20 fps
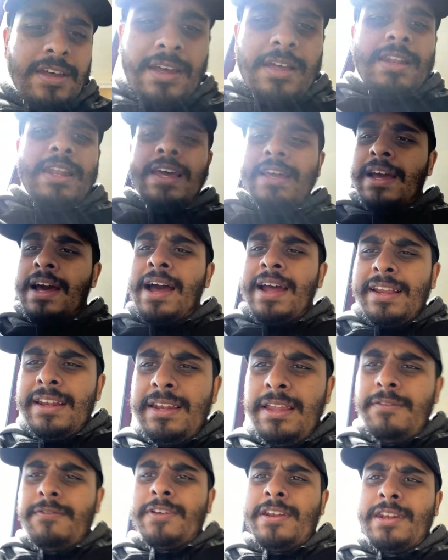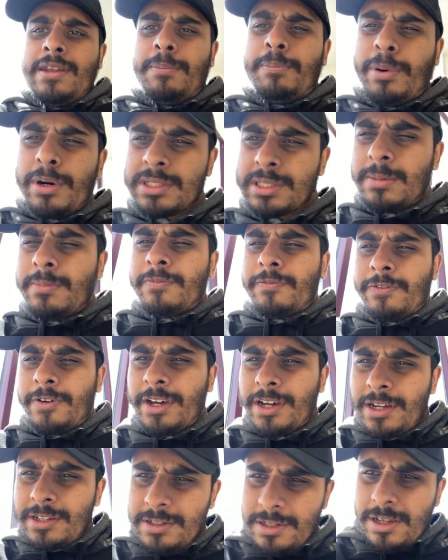Like, I live in the bottom
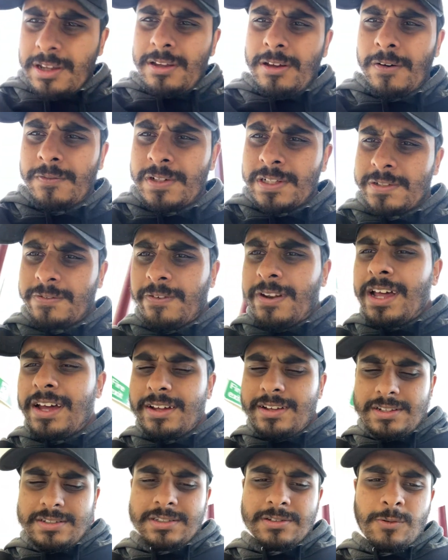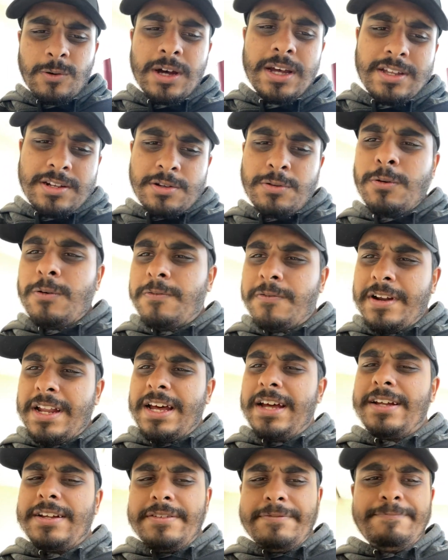third of this flat. It's quite a tall
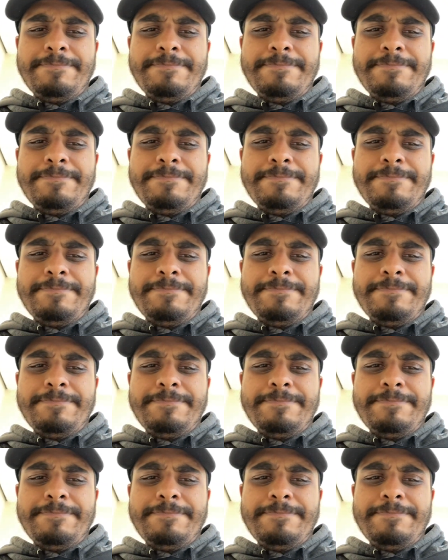flat.